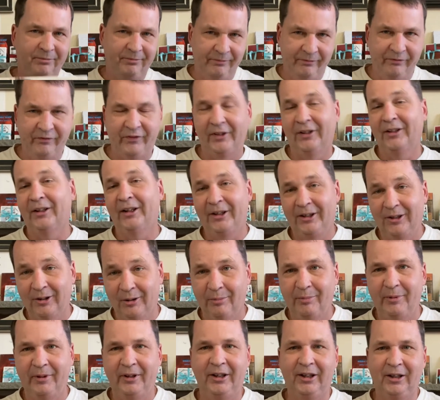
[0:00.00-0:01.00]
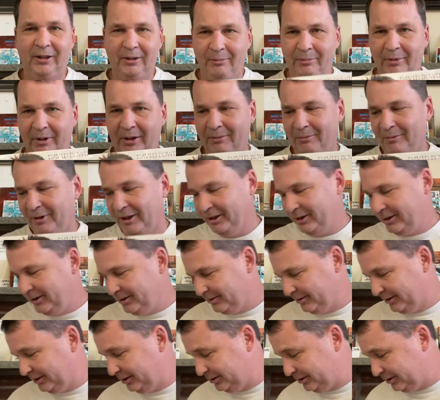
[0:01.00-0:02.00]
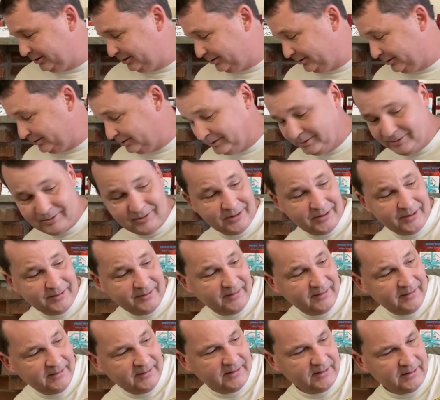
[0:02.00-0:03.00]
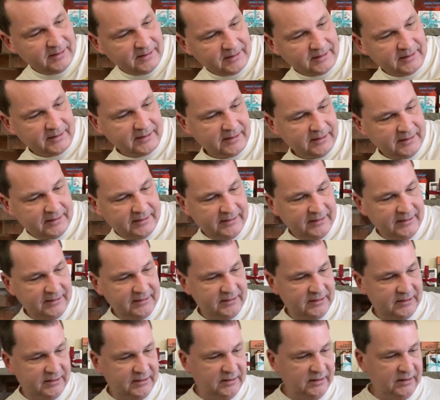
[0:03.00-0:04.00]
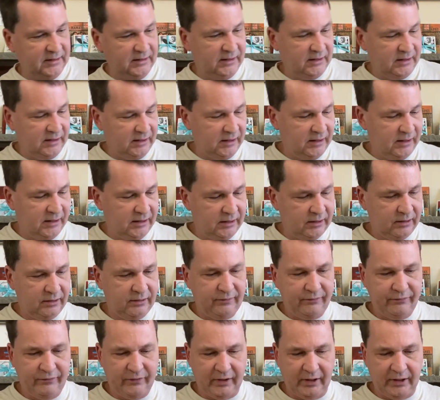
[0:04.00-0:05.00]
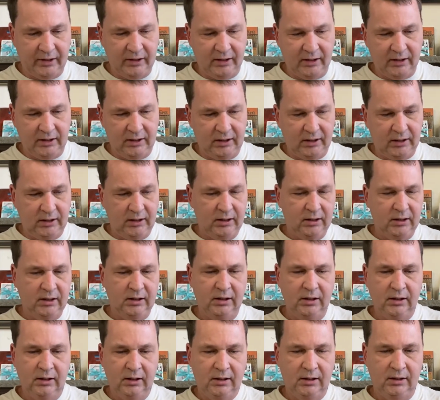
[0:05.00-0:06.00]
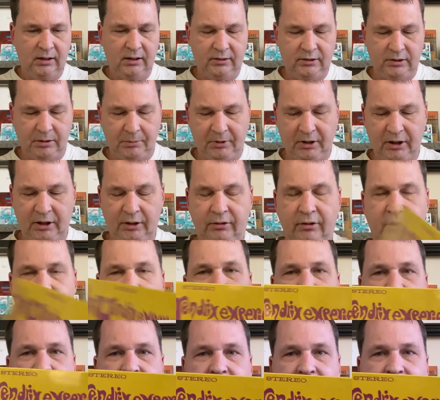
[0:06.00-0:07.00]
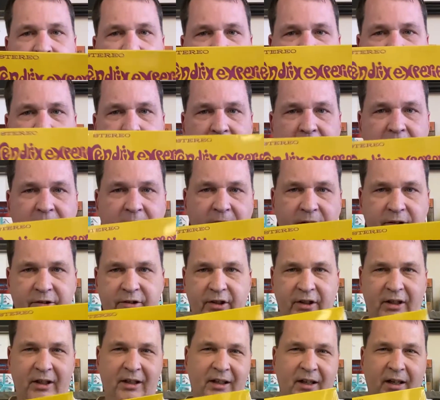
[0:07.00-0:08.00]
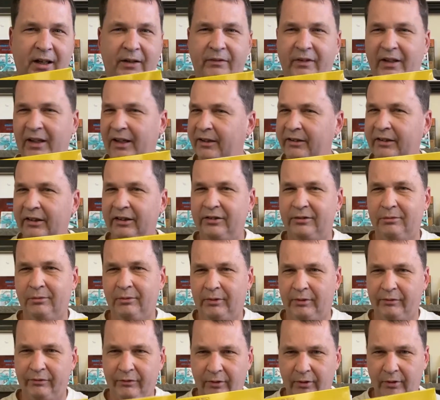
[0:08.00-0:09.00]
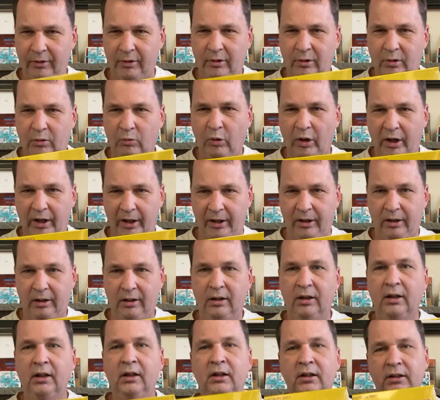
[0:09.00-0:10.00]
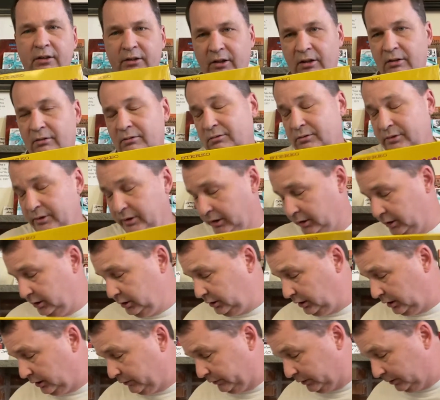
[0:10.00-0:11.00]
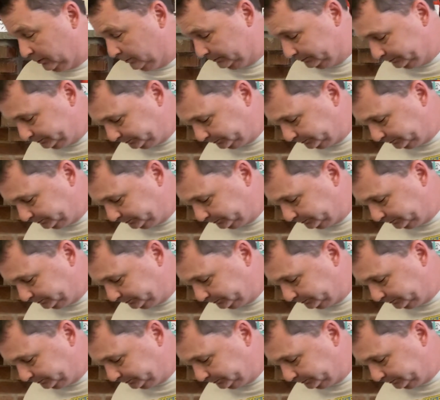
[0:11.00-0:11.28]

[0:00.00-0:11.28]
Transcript: Feel like opening it, but I'm not going to. Uh, let's see. And finally, Jimi Hendrix, Are You Experienced? Again, I haven't had this one for a while. So, you know, good to have it